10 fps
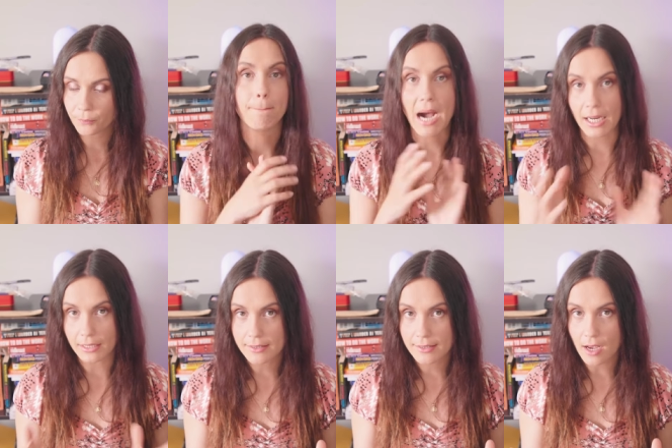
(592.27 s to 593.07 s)

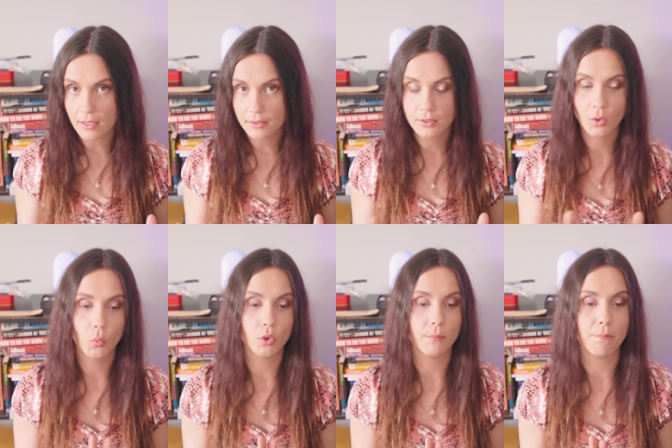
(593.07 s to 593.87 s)
malica
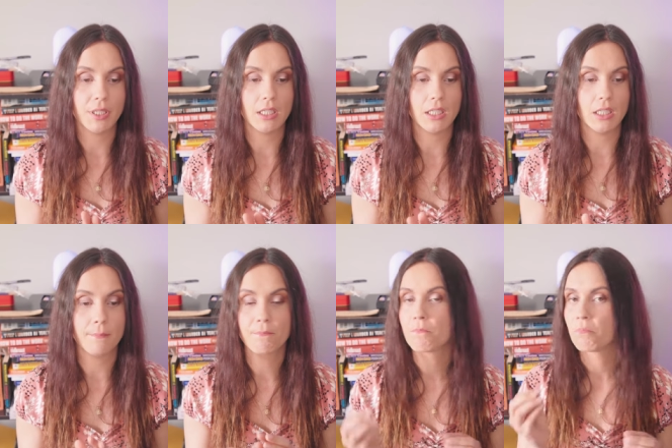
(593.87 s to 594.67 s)
would
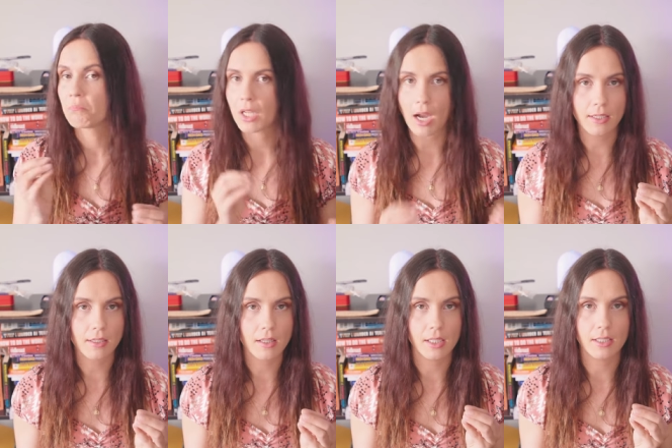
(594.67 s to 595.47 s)
be
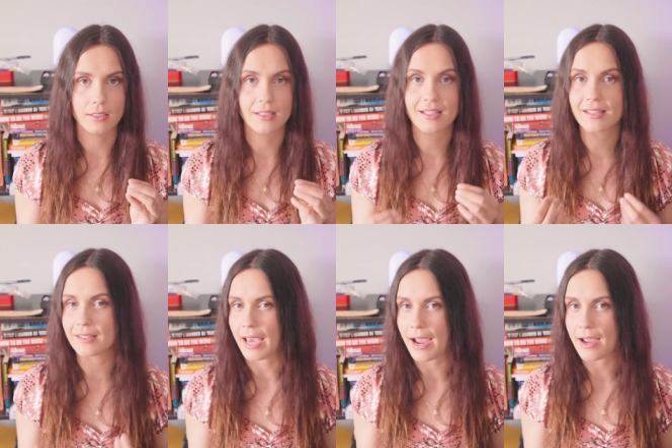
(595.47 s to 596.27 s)
kind of like a
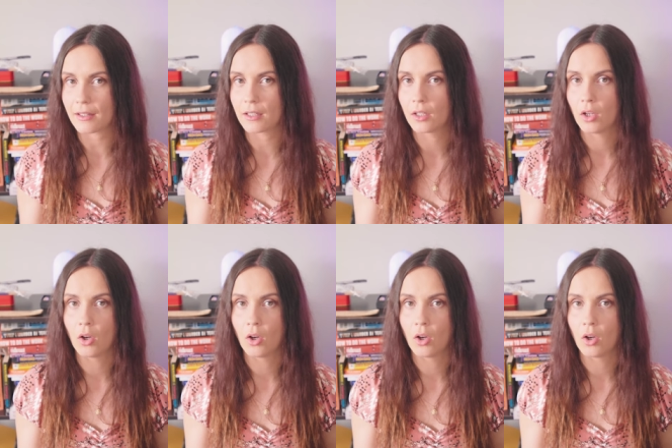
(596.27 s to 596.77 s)
snack